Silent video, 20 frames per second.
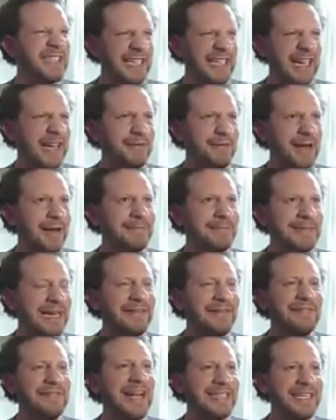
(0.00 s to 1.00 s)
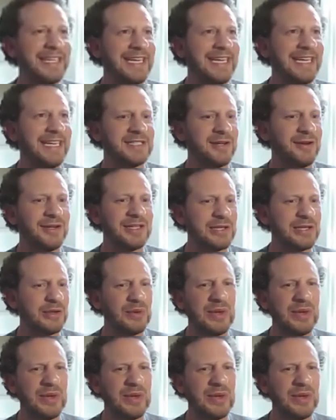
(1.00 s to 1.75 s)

Like I mean I've had gigs also,